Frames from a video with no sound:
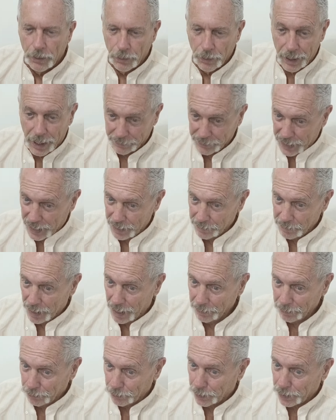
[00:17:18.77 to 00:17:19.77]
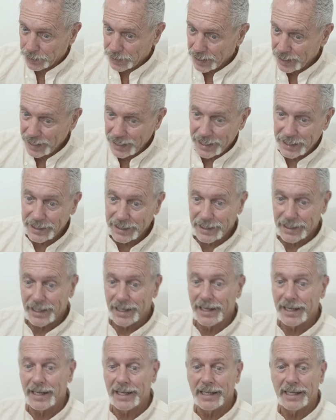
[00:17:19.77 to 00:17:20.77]
What I've came up with
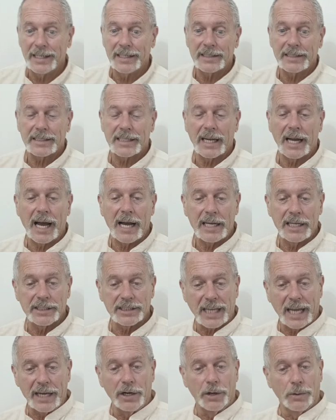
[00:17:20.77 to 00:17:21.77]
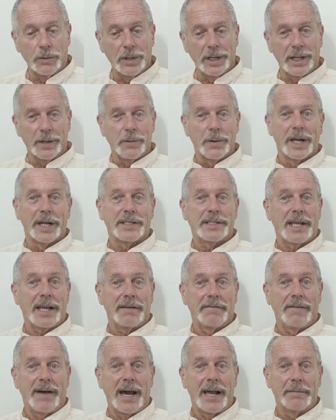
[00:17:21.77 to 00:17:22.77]
is, because I don't really want to
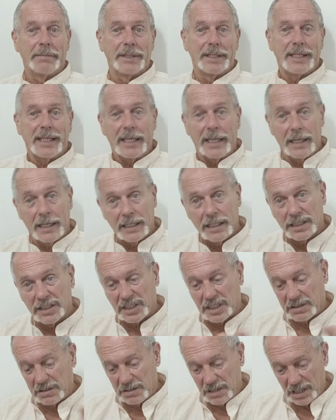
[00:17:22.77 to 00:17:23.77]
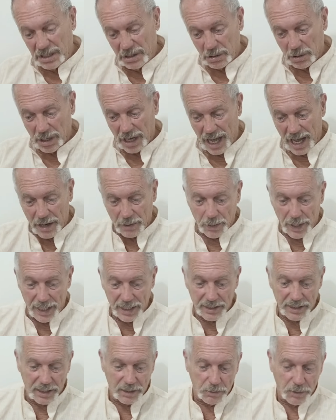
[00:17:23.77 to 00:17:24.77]
take vitamin D, because in a lot of
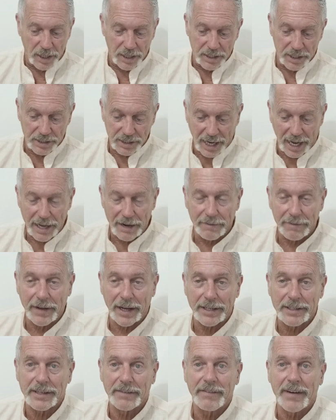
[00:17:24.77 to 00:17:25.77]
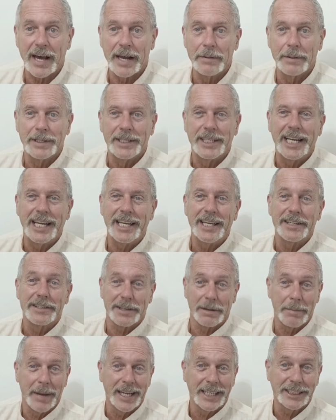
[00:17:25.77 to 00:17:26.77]
ways, one of the side effects of vitamin D
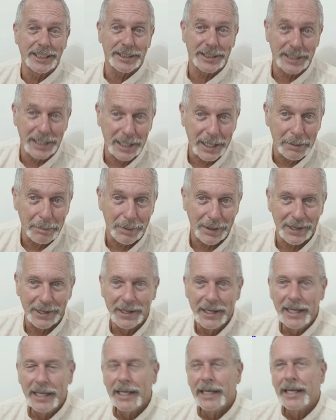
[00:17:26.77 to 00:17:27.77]
is it makes you sleepy.